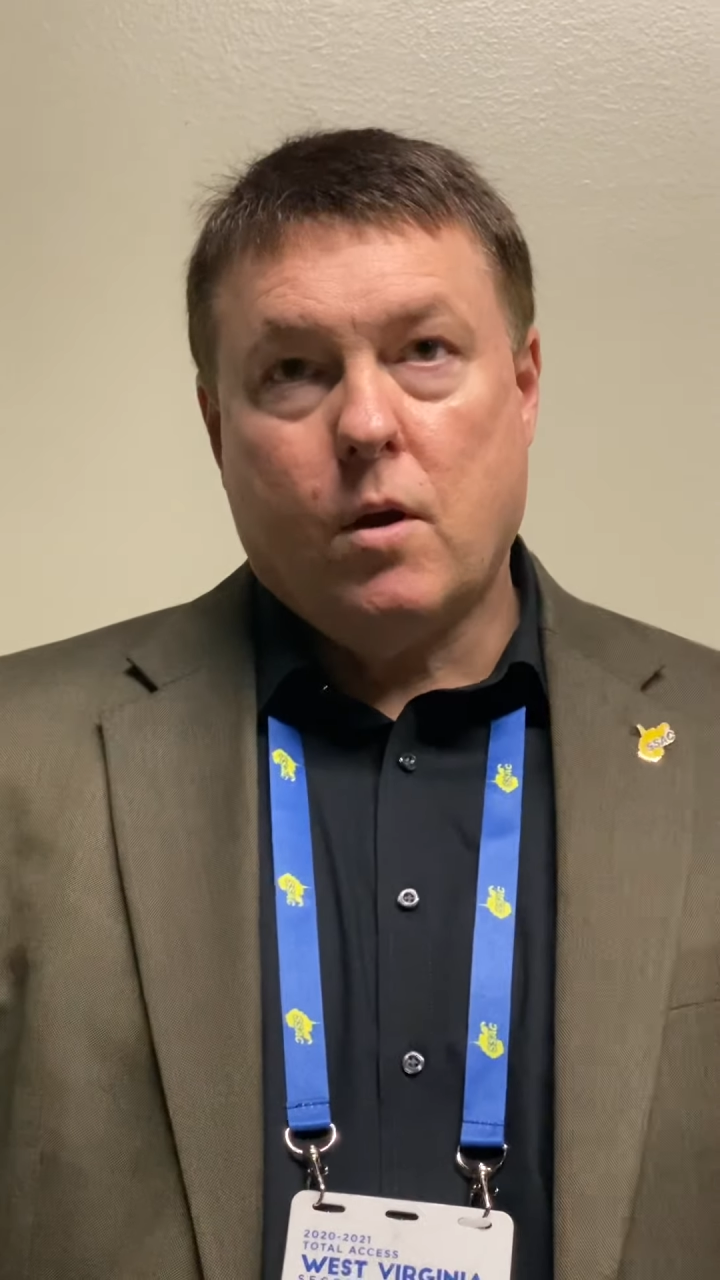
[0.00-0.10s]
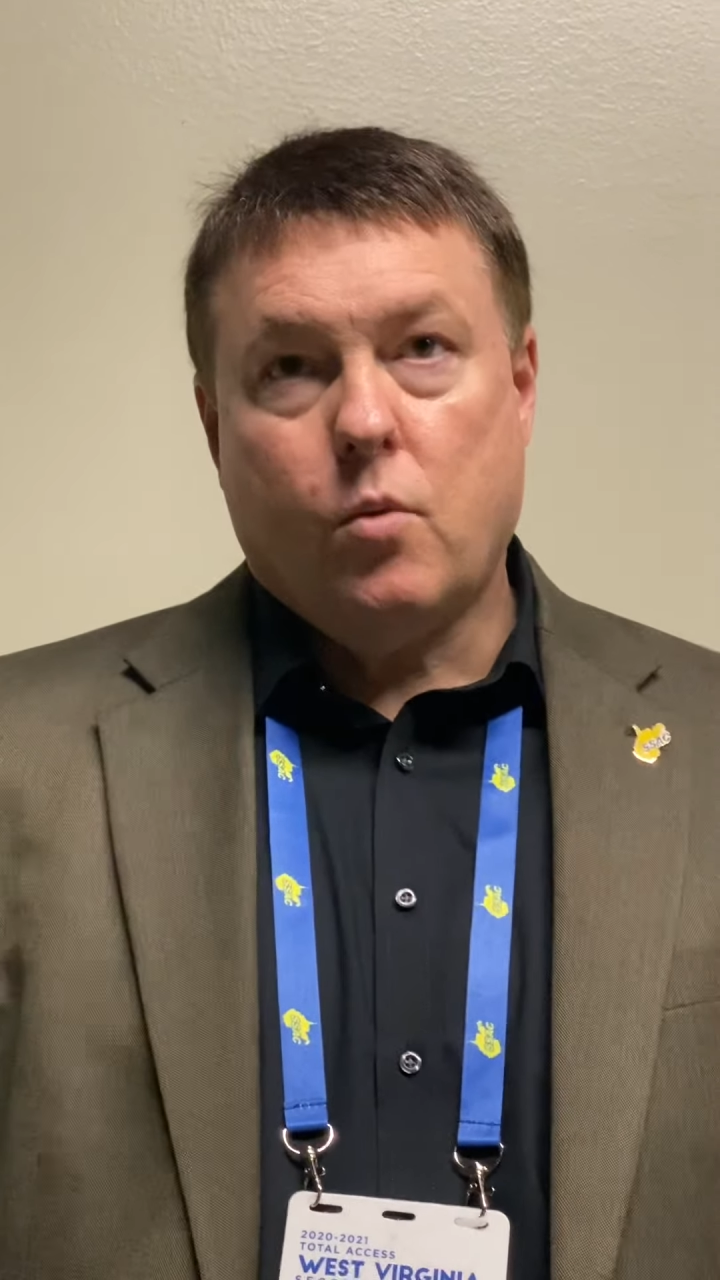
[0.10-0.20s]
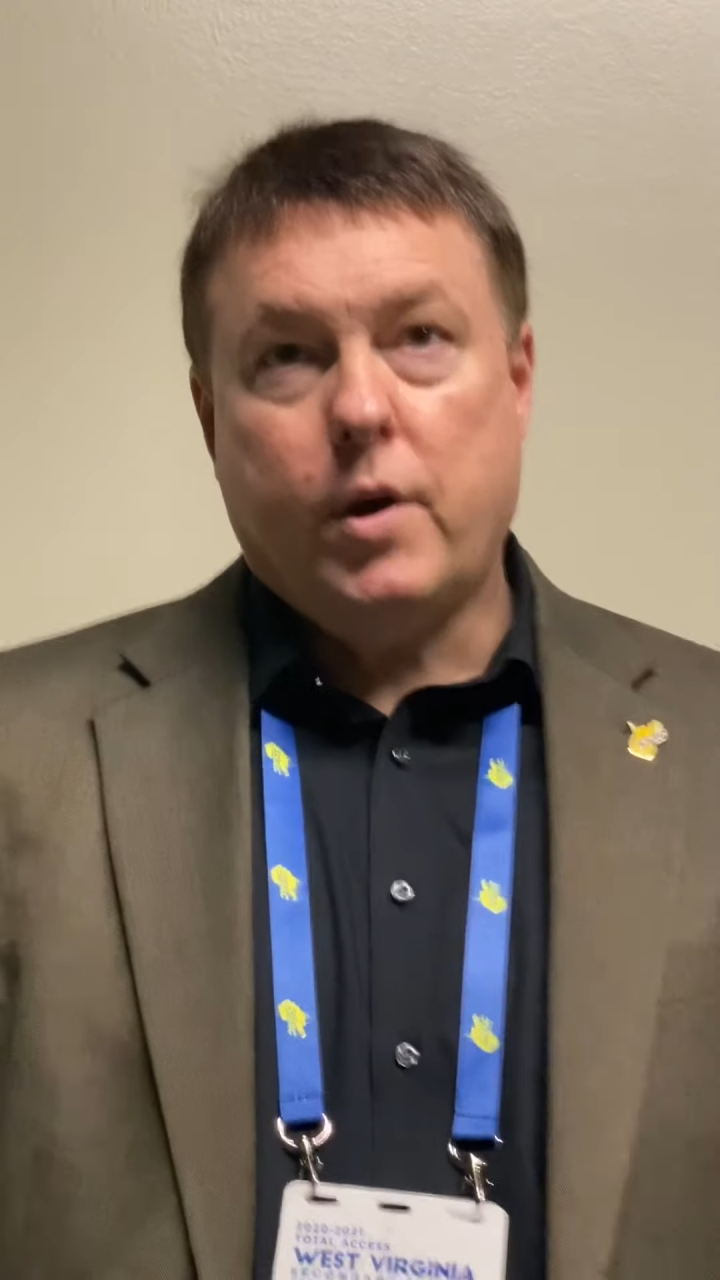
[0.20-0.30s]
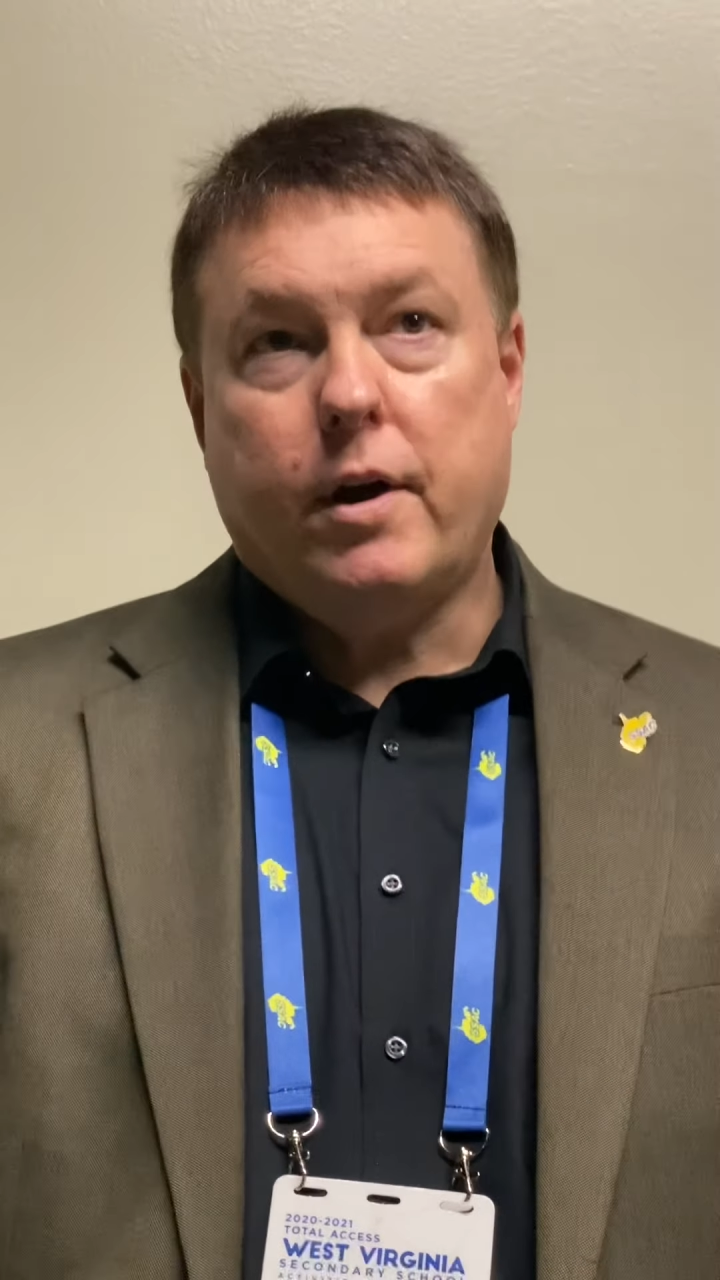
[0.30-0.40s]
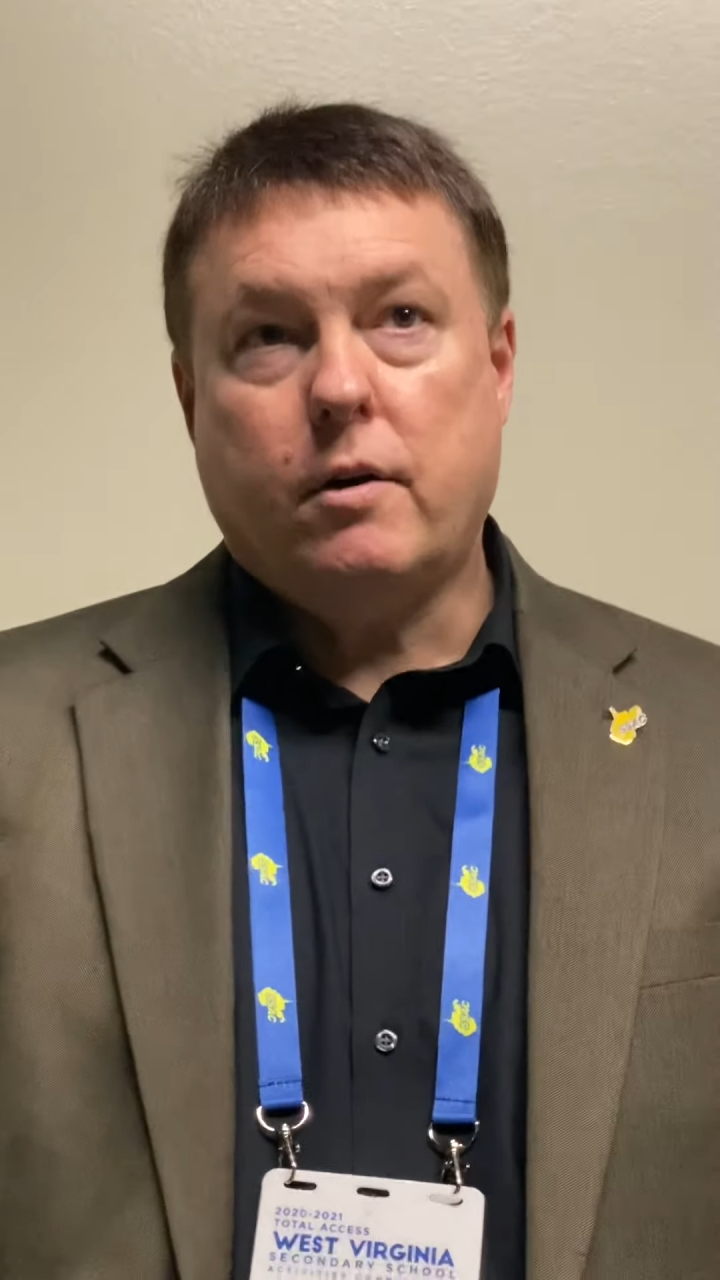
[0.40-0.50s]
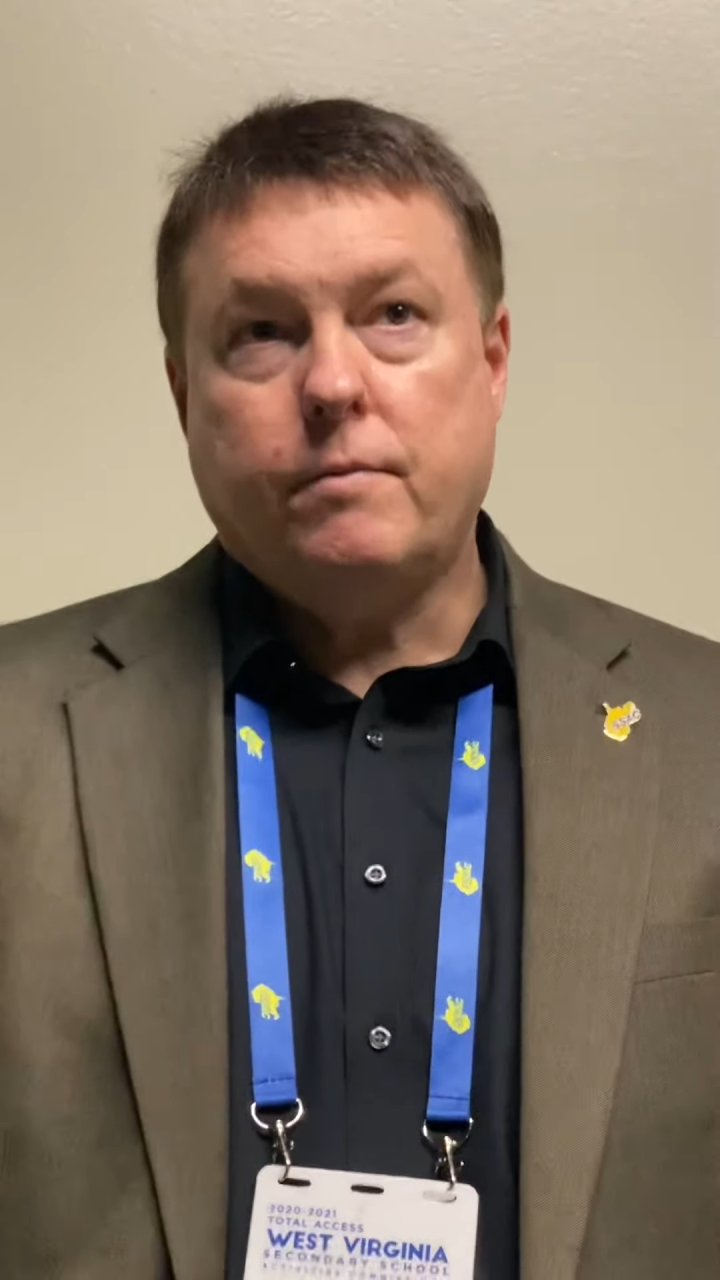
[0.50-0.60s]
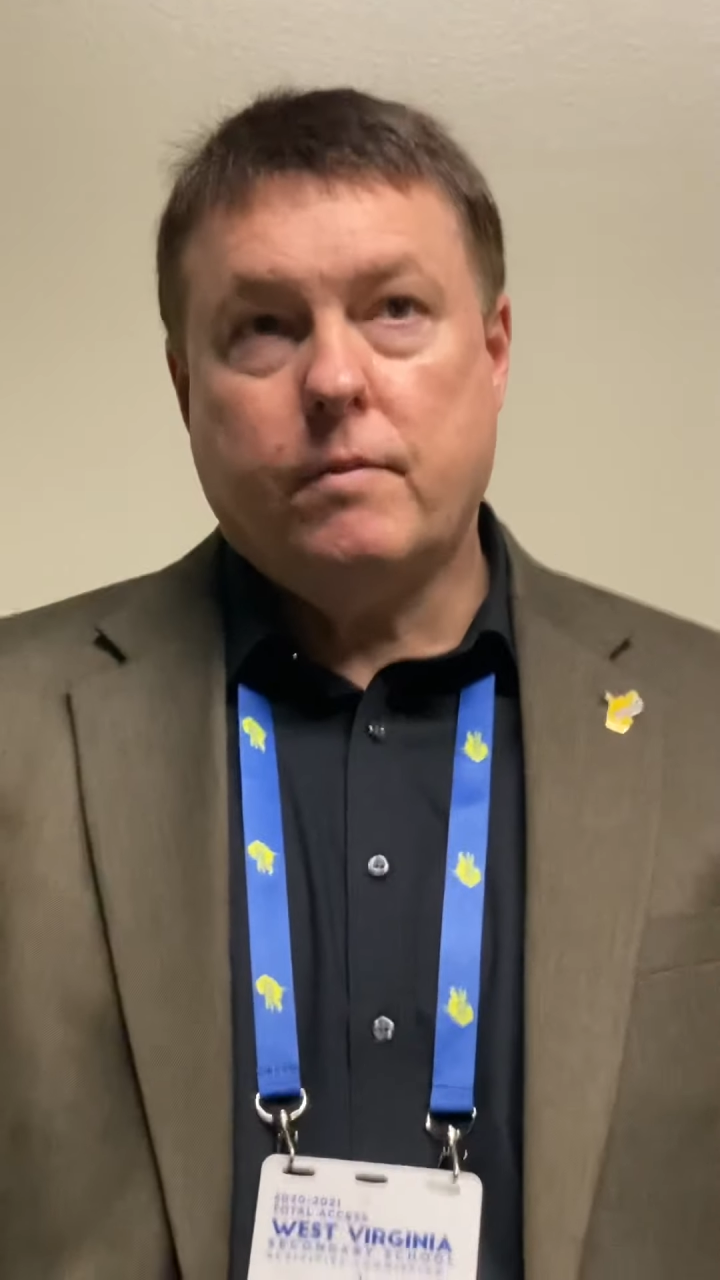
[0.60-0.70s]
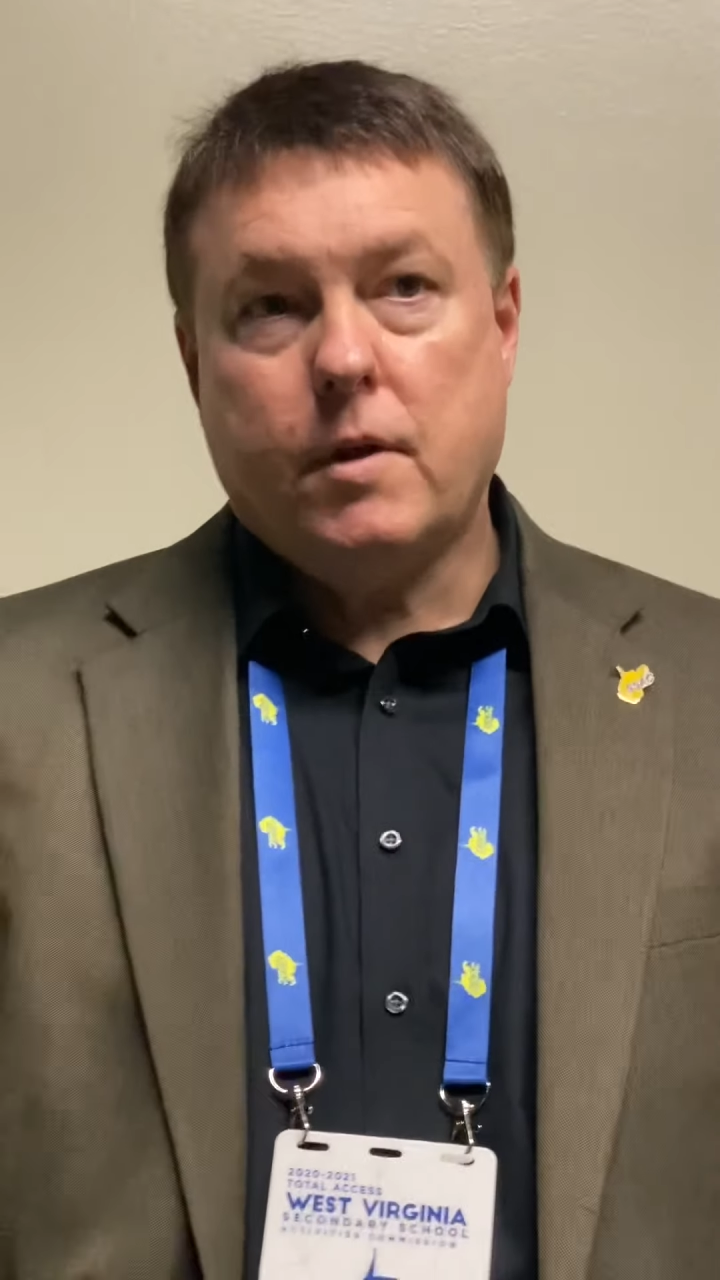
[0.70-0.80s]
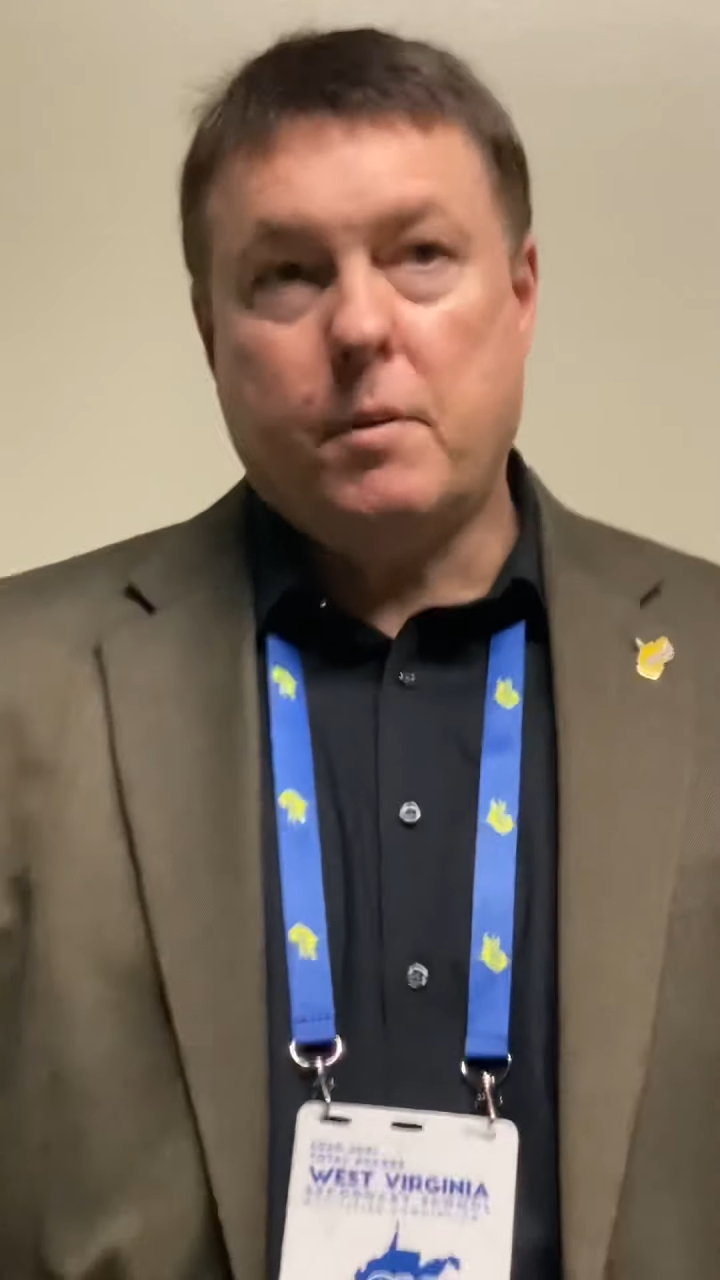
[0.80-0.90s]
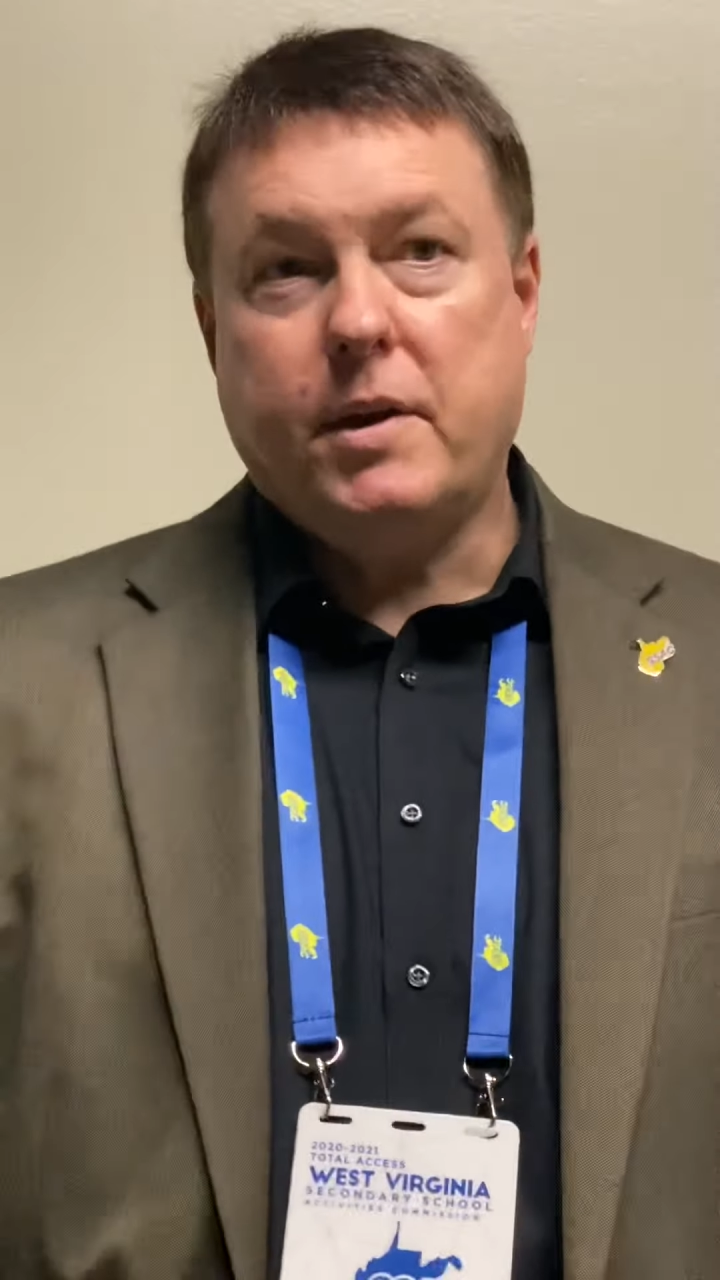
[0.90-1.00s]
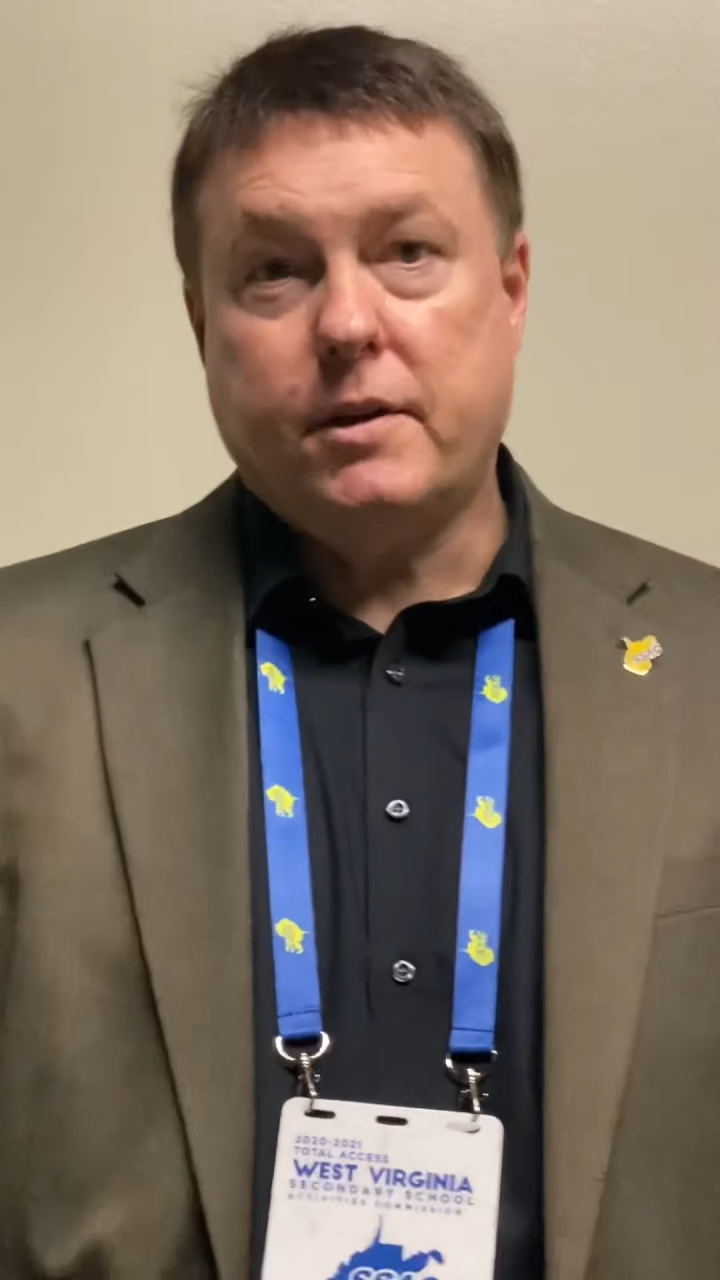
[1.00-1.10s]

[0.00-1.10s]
Well, I mean,